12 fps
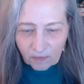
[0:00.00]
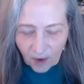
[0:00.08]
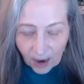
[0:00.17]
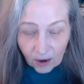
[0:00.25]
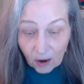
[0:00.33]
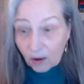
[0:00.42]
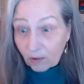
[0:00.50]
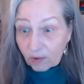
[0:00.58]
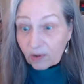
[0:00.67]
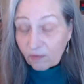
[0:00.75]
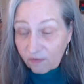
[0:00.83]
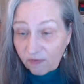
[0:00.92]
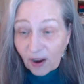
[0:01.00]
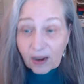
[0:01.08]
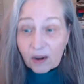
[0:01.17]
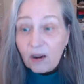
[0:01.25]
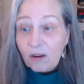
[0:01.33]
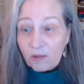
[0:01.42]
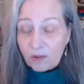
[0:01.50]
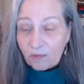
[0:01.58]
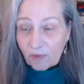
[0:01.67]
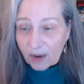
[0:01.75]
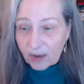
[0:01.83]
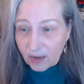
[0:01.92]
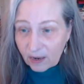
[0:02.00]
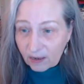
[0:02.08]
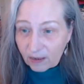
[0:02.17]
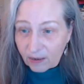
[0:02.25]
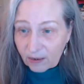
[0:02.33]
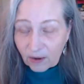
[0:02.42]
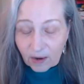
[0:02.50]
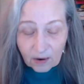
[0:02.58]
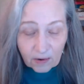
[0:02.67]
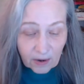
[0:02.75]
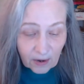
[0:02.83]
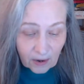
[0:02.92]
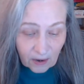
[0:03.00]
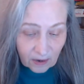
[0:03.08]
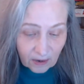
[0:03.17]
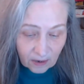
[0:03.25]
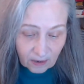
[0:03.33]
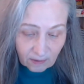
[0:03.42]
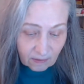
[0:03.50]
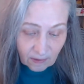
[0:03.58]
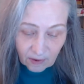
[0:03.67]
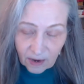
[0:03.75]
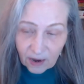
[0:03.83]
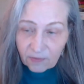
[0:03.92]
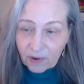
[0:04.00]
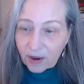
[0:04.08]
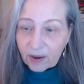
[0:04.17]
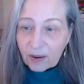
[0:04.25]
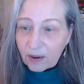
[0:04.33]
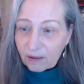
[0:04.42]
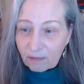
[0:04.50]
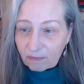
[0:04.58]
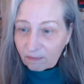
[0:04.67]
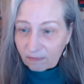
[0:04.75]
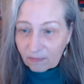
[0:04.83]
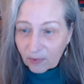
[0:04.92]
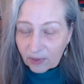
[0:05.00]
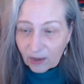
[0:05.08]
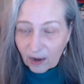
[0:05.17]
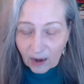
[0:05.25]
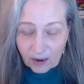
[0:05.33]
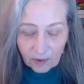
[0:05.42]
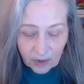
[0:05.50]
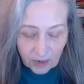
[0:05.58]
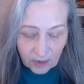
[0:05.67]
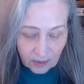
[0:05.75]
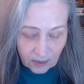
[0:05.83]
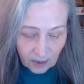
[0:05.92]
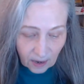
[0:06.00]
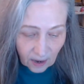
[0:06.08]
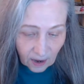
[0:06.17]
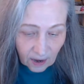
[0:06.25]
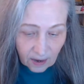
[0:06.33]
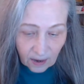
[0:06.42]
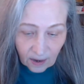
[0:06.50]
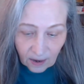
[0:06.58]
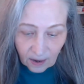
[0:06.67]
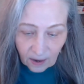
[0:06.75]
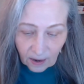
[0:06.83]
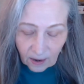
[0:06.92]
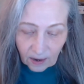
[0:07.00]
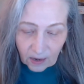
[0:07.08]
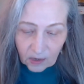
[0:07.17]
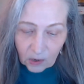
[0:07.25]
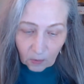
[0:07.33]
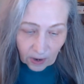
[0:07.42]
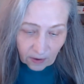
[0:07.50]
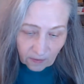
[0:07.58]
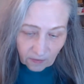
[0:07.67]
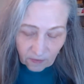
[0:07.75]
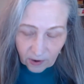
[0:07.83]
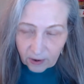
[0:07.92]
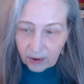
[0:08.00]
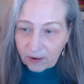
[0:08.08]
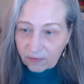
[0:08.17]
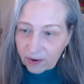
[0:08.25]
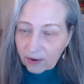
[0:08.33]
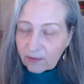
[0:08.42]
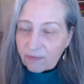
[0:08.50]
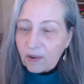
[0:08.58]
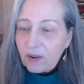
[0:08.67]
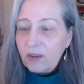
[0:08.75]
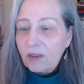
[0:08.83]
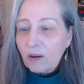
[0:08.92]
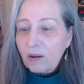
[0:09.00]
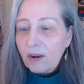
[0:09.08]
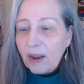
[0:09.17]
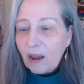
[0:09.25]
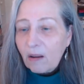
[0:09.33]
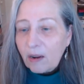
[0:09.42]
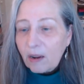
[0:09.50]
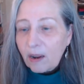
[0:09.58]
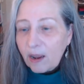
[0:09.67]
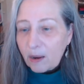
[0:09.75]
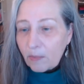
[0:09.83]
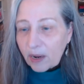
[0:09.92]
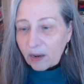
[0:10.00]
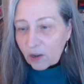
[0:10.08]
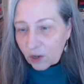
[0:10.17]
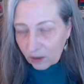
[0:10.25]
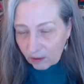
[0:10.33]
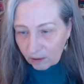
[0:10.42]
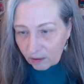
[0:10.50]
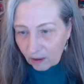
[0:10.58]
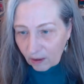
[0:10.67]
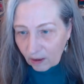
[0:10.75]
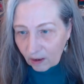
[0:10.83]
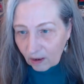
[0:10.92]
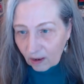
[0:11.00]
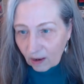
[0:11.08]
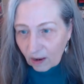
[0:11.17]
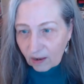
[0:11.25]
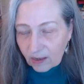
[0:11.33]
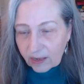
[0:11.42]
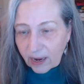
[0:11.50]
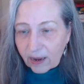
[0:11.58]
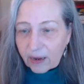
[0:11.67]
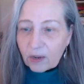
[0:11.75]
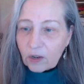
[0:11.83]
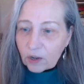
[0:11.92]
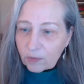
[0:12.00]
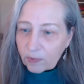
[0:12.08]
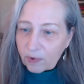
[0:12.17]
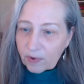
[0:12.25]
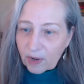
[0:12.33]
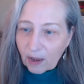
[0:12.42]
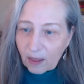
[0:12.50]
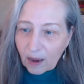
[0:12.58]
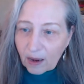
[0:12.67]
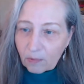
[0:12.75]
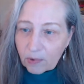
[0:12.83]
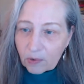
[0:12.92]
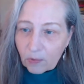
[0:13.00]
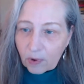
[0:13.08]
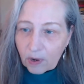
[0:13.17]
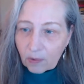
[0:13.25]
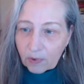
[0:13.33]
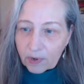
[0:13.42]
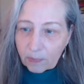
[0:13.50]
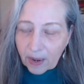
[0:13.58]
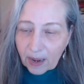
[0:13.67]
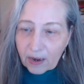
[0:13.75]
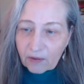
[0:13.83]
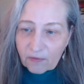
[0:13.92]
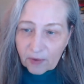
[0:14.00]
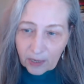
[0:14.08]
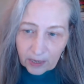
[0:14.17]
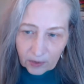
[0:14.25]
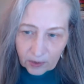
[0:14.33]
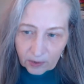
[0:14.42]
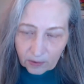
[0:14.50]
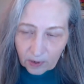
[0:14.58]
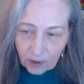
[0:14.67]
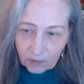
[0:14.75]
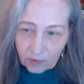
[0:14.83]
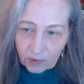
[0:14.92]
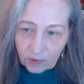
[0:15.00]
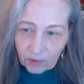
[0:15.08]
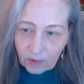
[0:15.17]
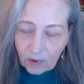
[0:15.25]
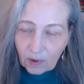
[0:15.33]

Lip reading: fire hose of ideas, you know, he just never ended with the kind of ideas that he had. So when I very, very first started out in animation, Stan had just moved to LA, was working with the Patty Freeling Studios.